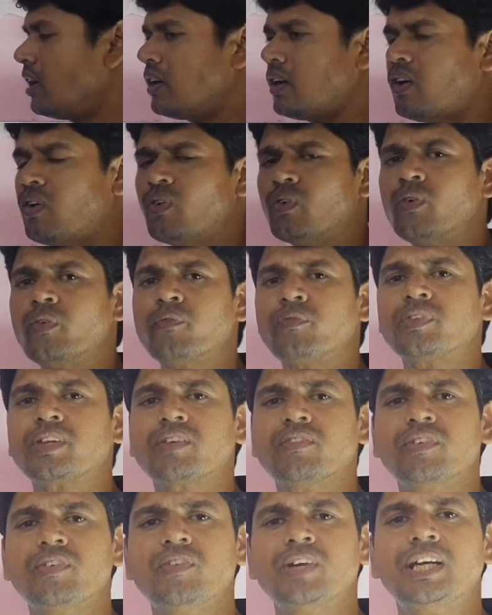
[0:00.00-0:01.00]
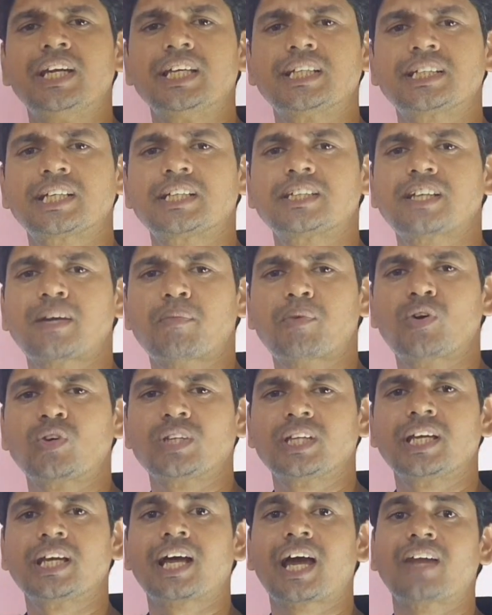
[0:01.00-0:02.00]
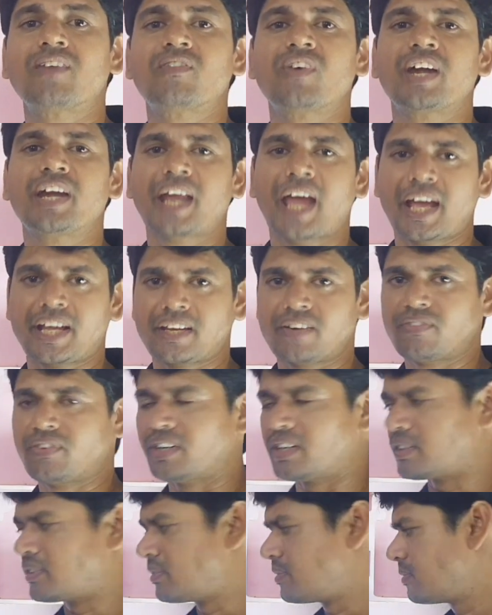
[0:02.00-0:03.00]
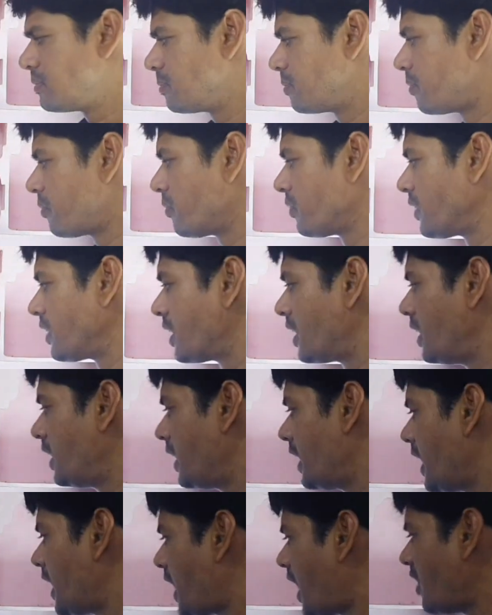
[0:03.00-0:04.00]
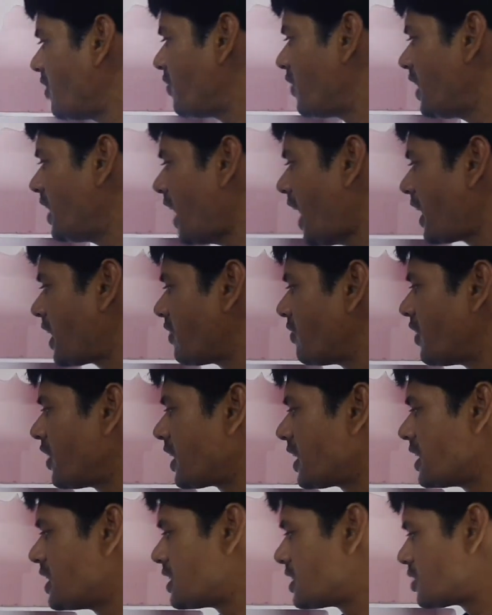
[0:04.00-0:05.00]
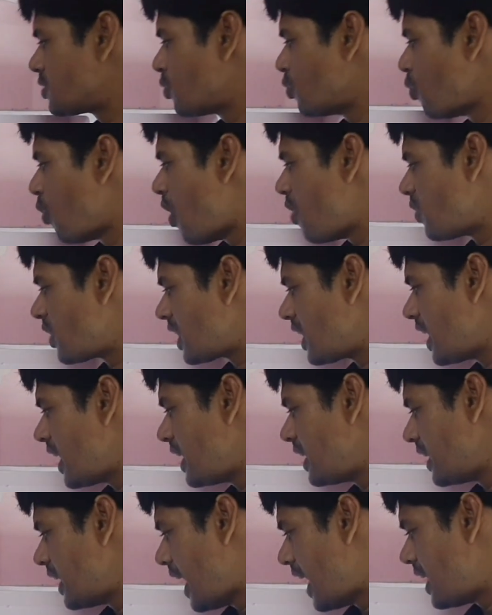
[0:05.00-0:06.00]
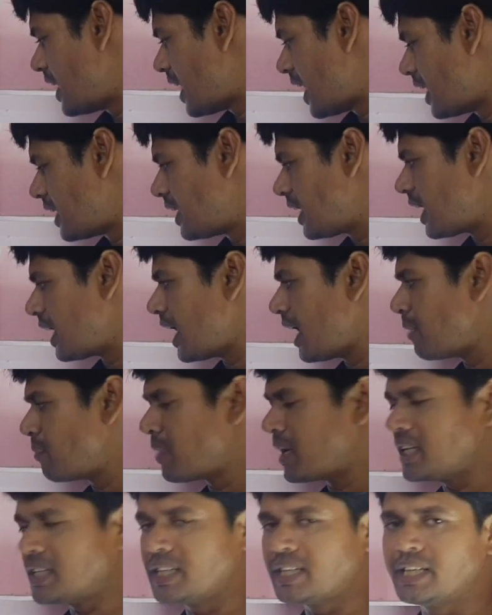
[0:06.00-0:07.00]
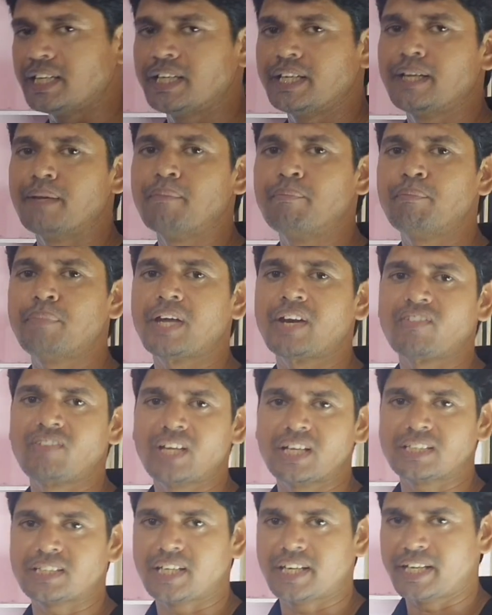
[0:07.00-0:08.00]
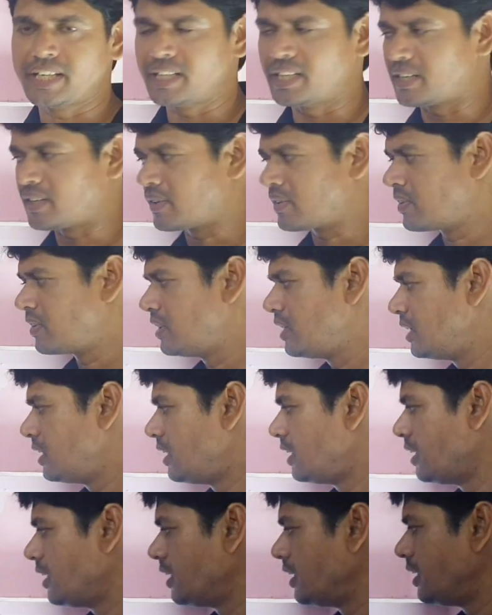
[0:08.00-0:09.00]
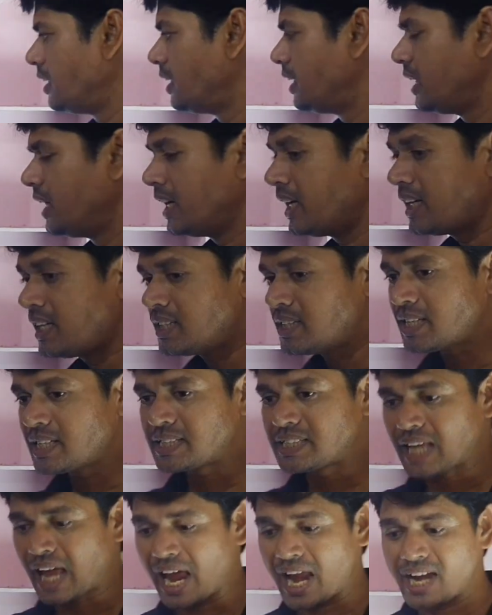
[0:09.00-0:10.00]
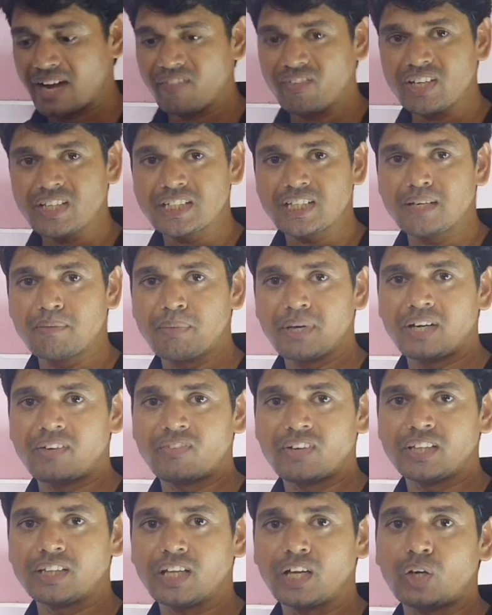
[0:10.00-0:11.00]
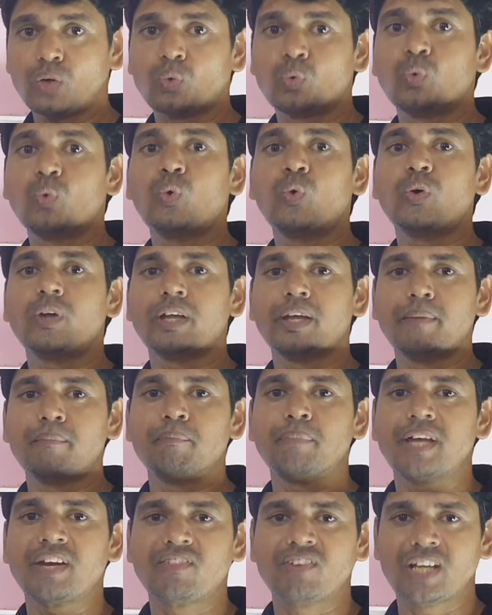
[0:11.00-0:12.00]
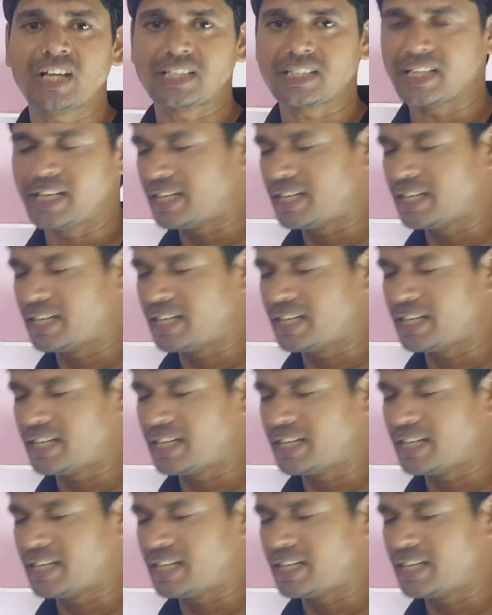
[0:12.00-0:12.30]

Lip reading: Now we will discuss about the confined aquifer. A confined aquifer is overlain and underlain by the impervious layer. It is the sandwiched between the 2 impervious